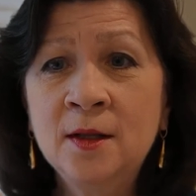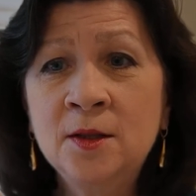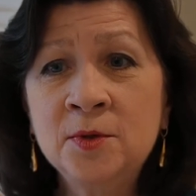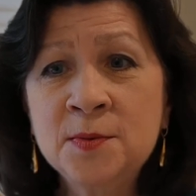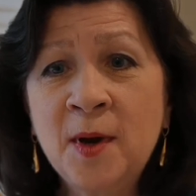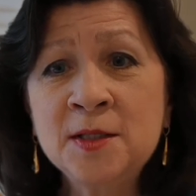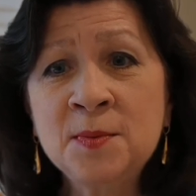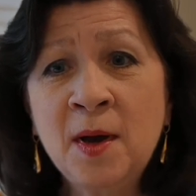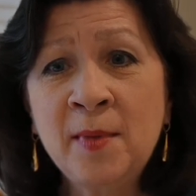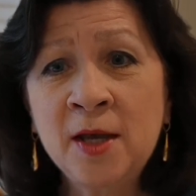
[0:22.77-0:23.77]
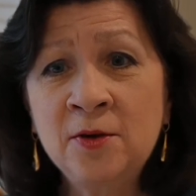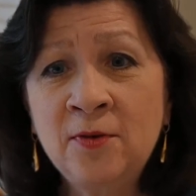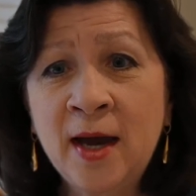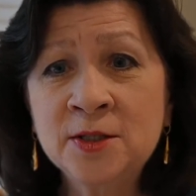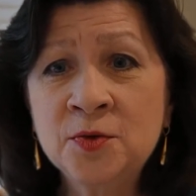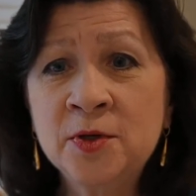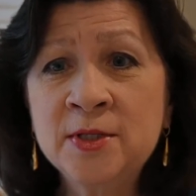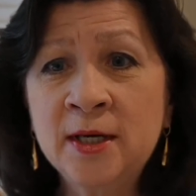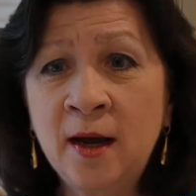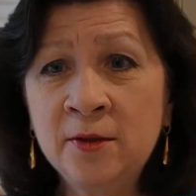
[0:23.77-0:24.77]
The response by
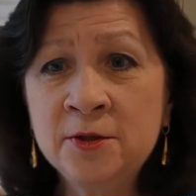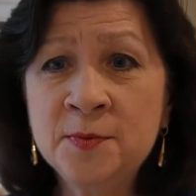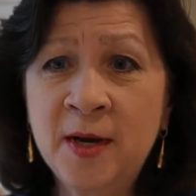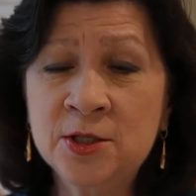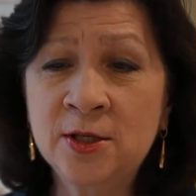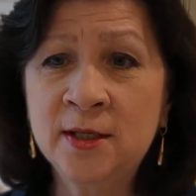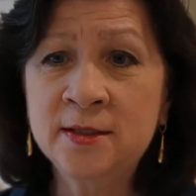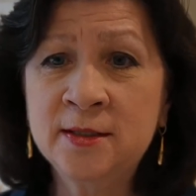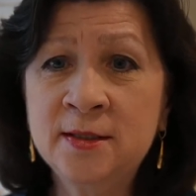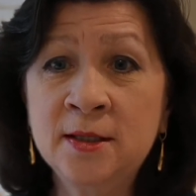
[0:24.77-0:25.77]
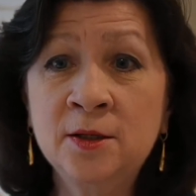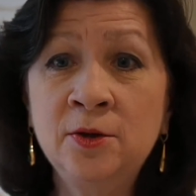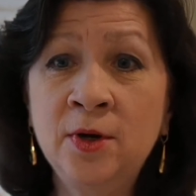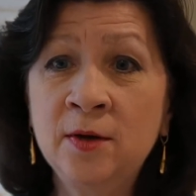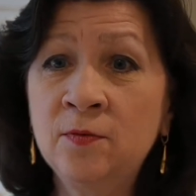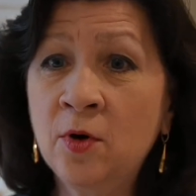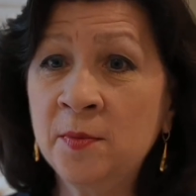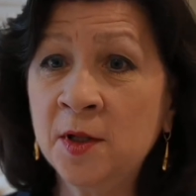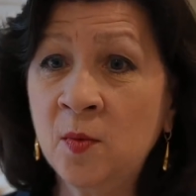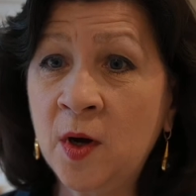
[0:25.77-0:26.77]
manufacturers and other specialists, including
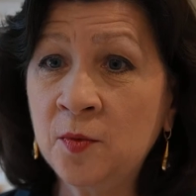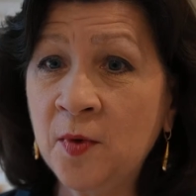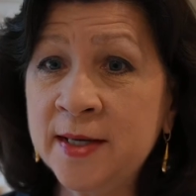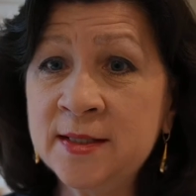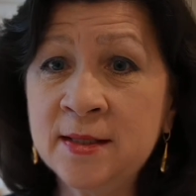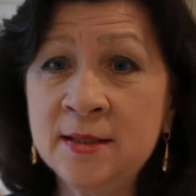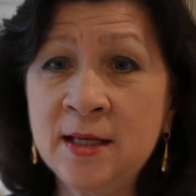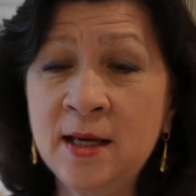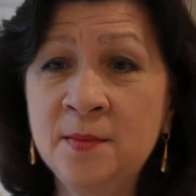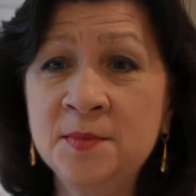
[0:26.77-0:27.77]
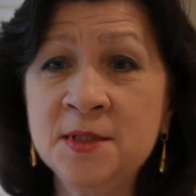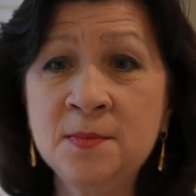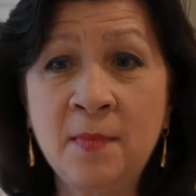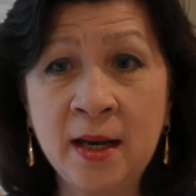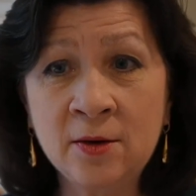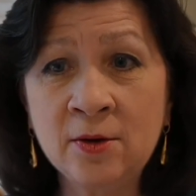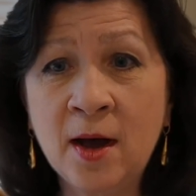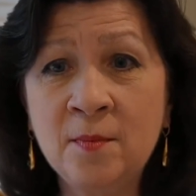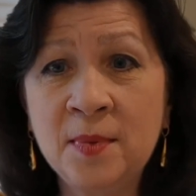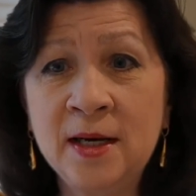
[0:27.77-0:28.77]
Formula One racing teams, medical
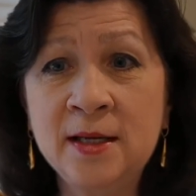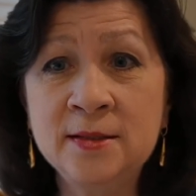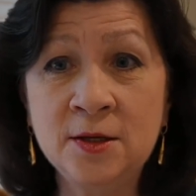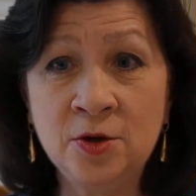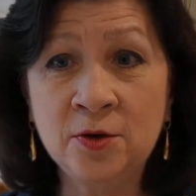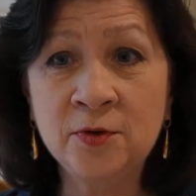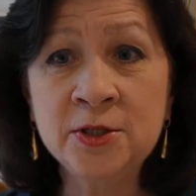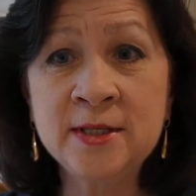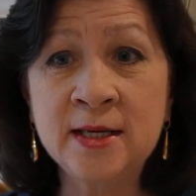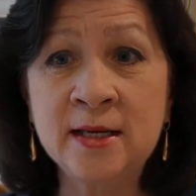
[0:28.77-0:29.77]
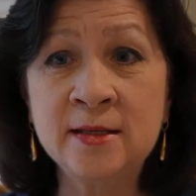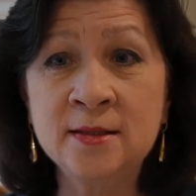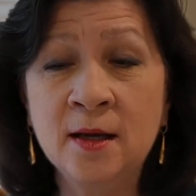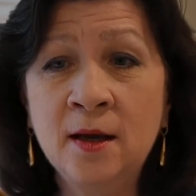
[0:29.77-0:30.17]
companies, and universities,